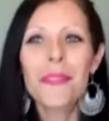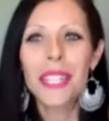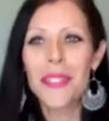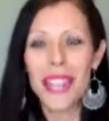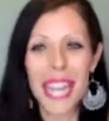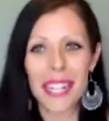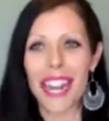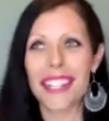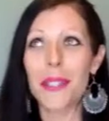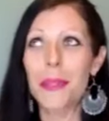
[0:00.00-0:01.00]
you know, I can not
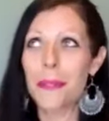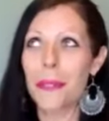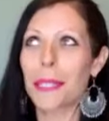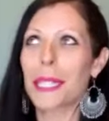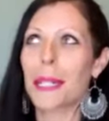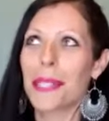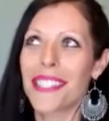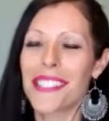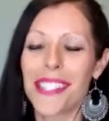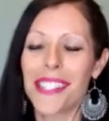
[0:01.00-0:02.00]
I do remember a couple
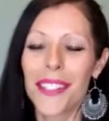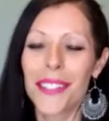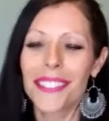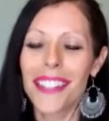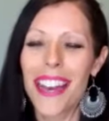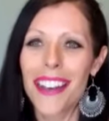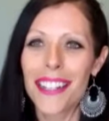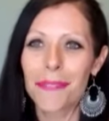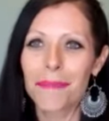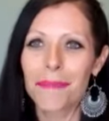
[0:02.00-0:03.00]
years ago,
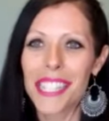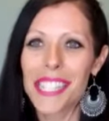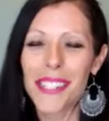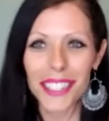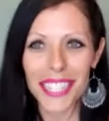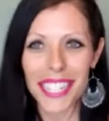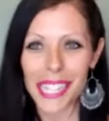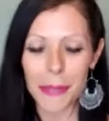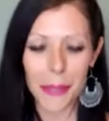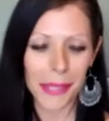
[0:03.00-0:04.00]
um, this girl had
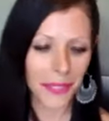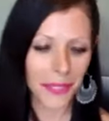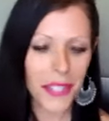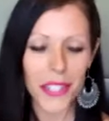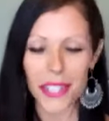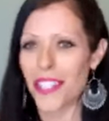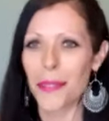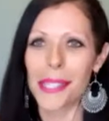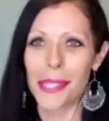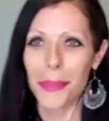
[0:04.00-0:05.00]
asked me, I was at a restaurant, she
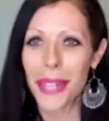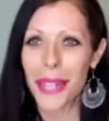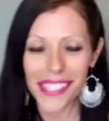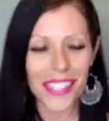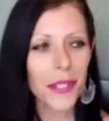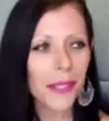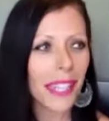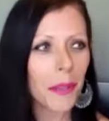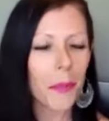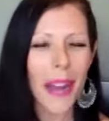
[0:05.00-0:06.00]
was the waitress, and she was
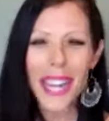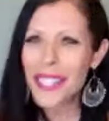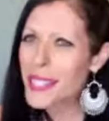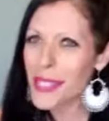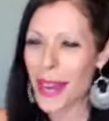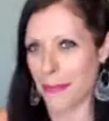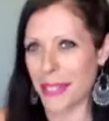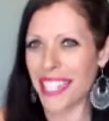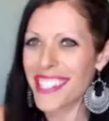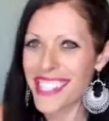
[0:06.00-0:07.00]
like, Why are you so
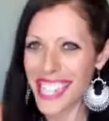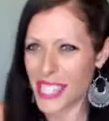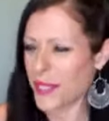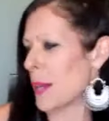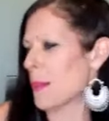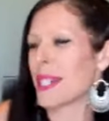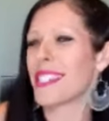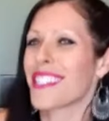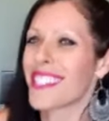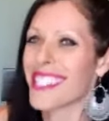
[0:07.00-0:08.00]
happy? Can I just ask you, like, what
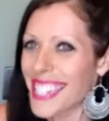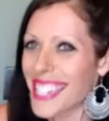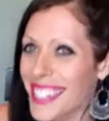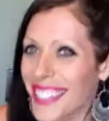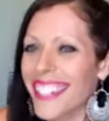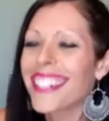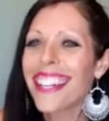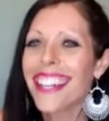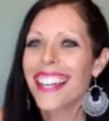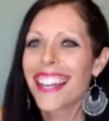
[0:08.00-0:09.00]
is your secret?
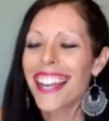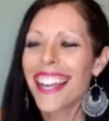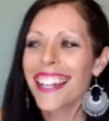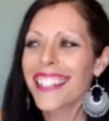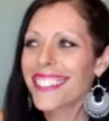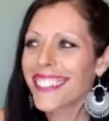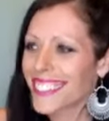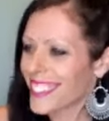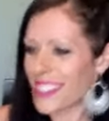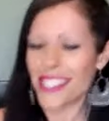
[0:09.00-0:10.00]
And
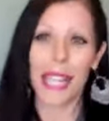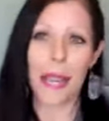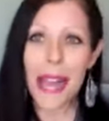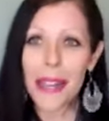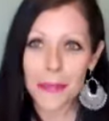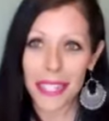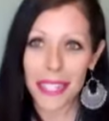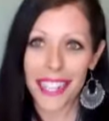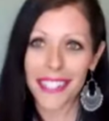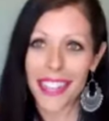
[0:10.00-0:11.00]
it just came out. I'm
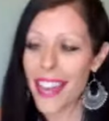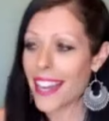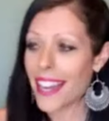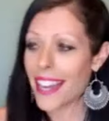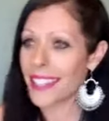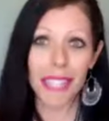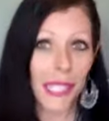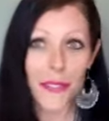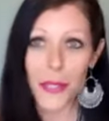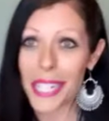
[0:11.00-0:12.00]
like, uh,
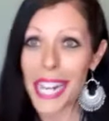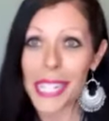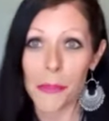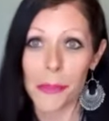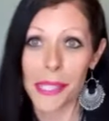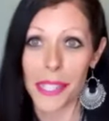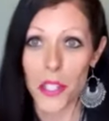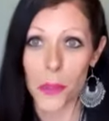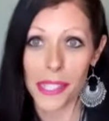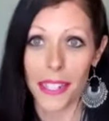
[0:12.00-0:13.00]
lots of orgasms. And
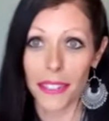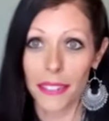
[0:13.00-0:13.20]
she was like,